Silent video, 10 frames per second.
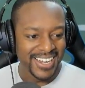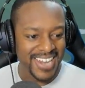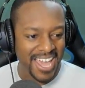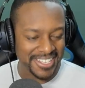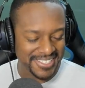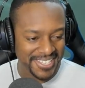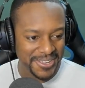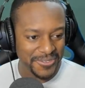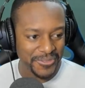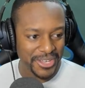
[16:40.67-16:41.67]
Not a
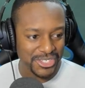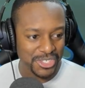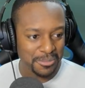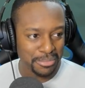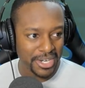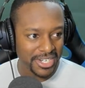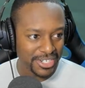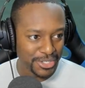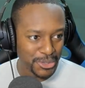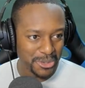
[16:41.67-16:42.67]
sunfish, but
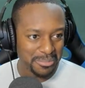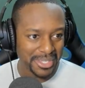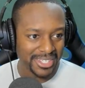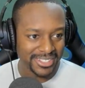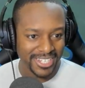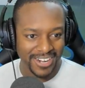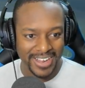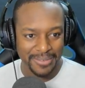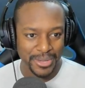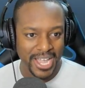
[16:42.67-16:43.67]
new to me. All
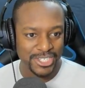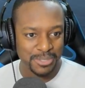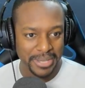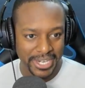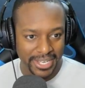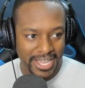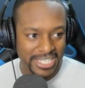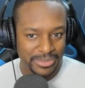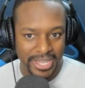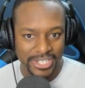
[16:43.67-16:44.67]
right, we got you baited,
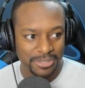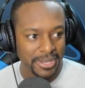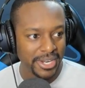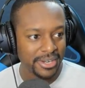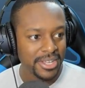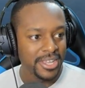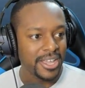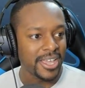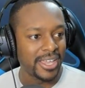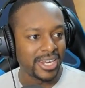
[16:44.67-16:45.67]
guys. We got you baited.
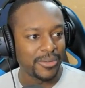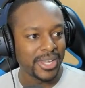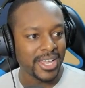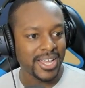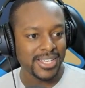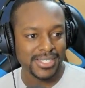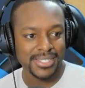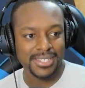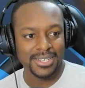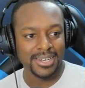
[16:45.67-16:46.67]
Anyway,
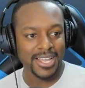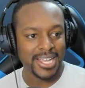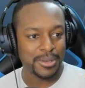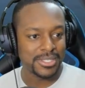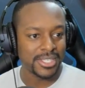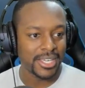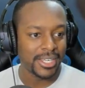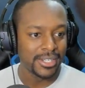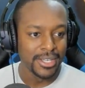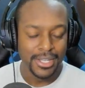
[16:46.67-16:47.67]
guys, like I was
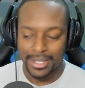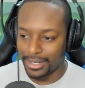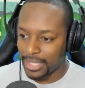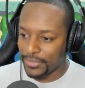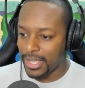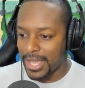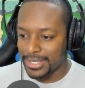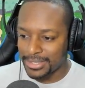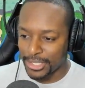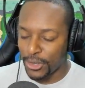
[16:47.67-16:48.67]
saying, love you
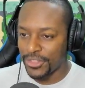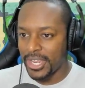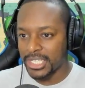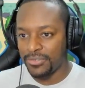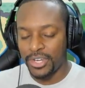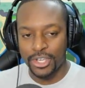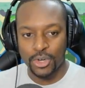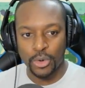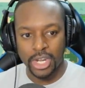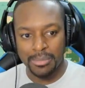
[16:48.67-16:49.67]
guys. See you in the next video.
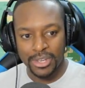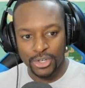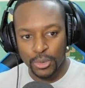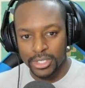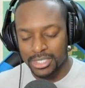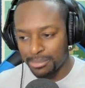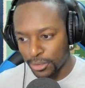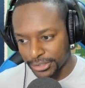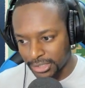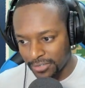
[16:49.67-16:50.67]
We're going to be doing some
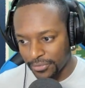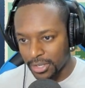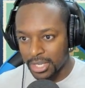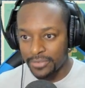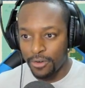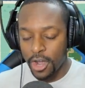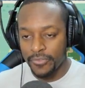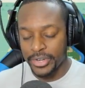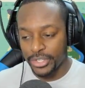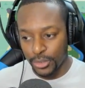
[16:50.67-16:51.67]
more stuff
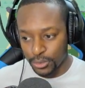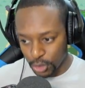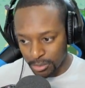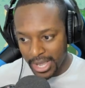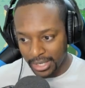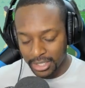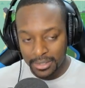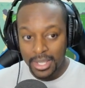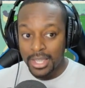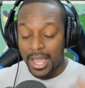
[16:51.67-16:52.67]
involving the YouTube island.
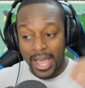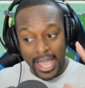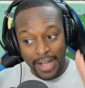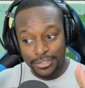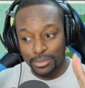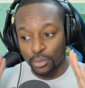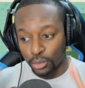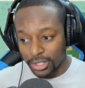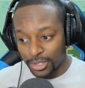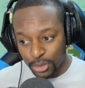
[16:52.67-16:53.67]
I have some
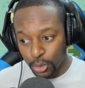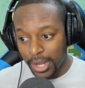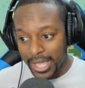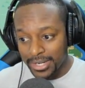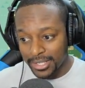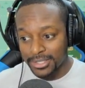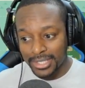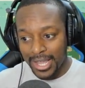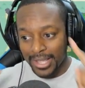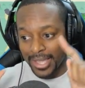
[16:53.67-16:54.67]
really cool ideas
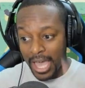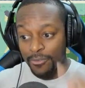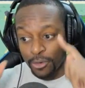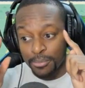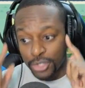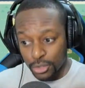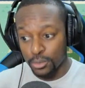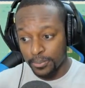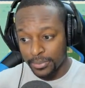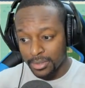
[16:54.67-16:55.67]
that I got from
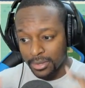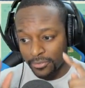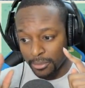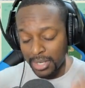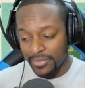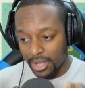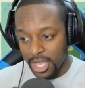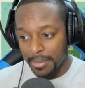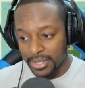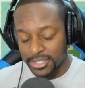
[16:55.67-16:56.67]
you from leaving
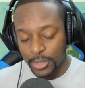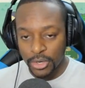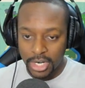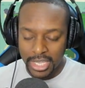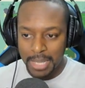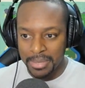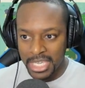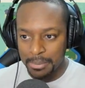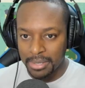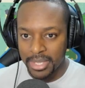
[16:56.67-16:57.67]
comments. So we're going to
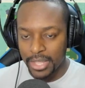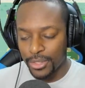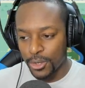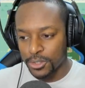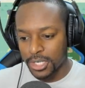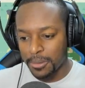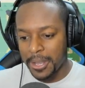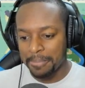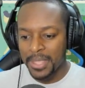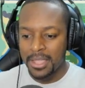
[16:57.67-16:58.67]
be implementing those. All
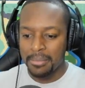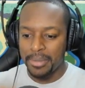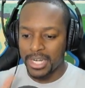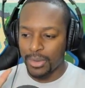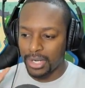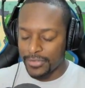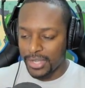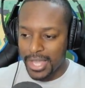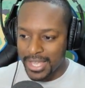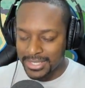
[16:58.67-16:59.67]
right. But anyway, love you
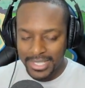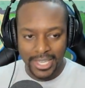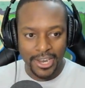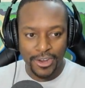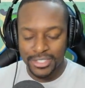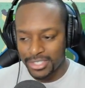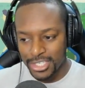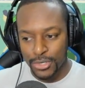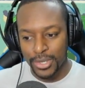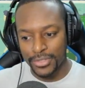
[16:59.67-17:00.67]
guys. Take care. See
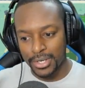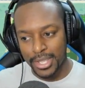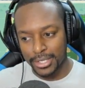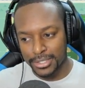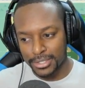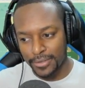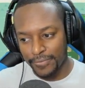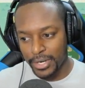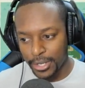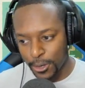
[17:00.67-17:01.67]
you in the next
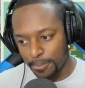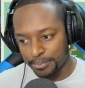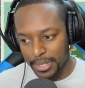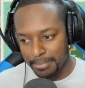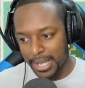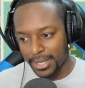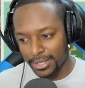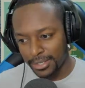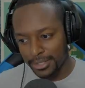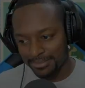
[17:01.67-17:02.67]
video.
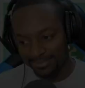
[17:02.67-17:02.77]
Bye.